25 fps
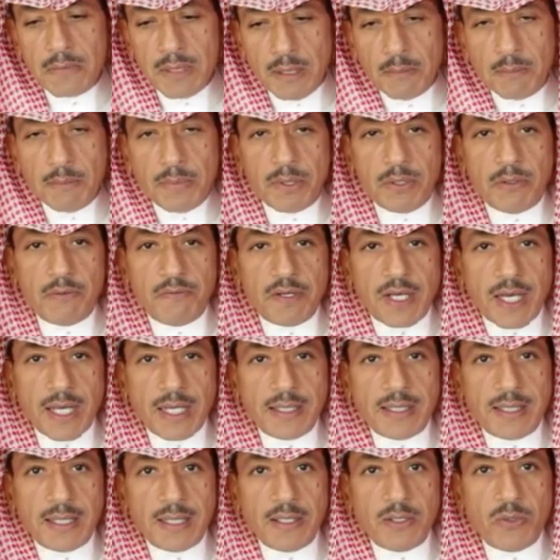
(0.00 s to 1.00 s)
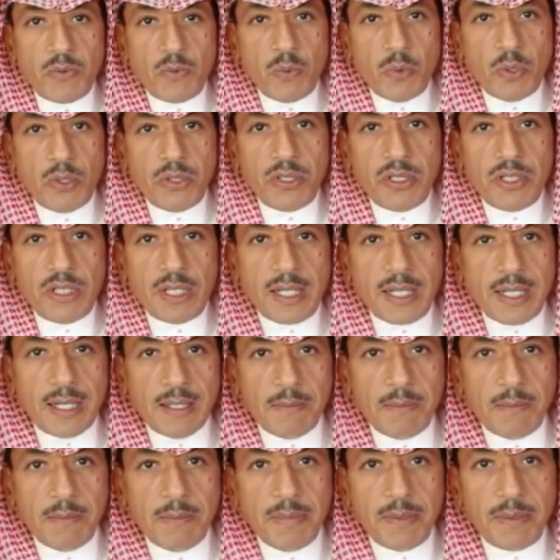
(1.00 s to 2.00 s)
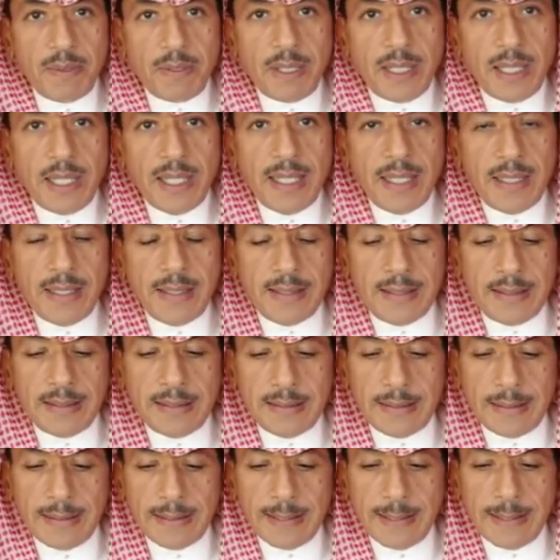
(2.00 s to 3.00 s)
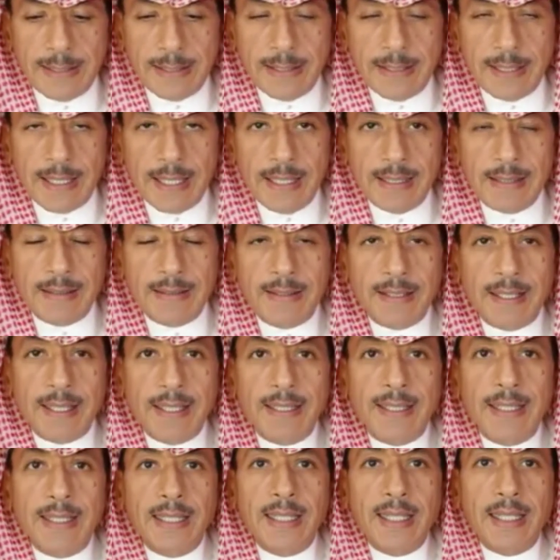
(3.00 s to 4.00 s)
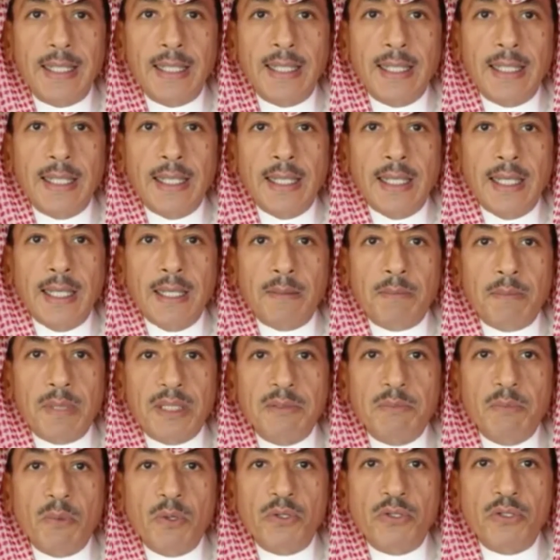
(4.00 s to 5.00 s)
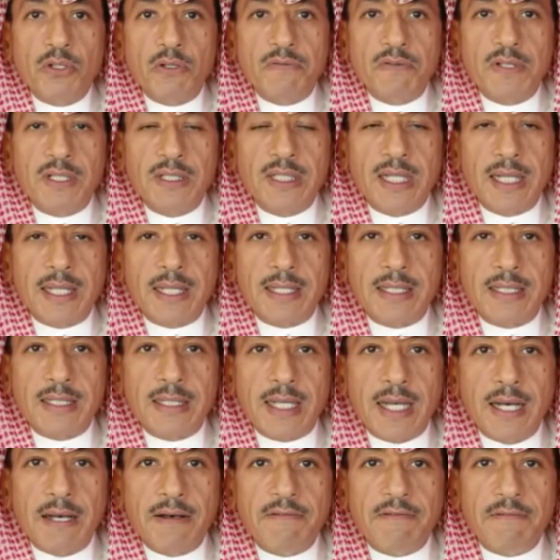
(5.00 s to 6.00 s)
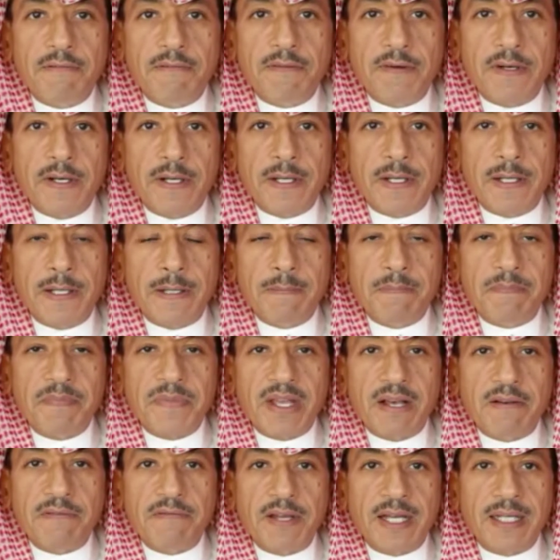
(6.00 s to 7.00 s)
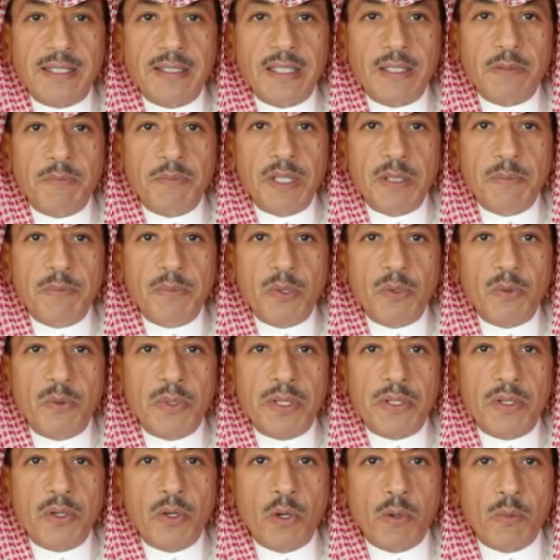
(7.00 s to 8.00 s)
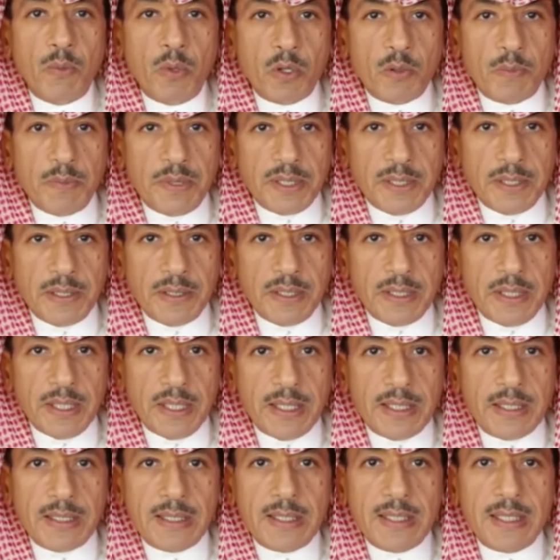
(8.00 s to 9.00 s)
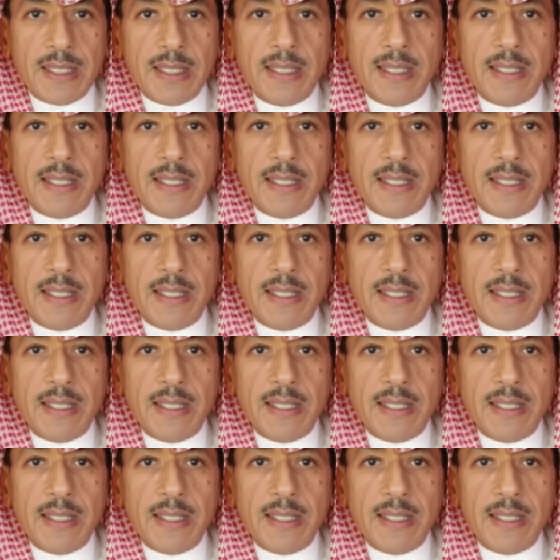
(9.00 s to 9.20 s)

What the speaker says: number of cases would succumb and die. But most of the deaths have affected people with comorbidities,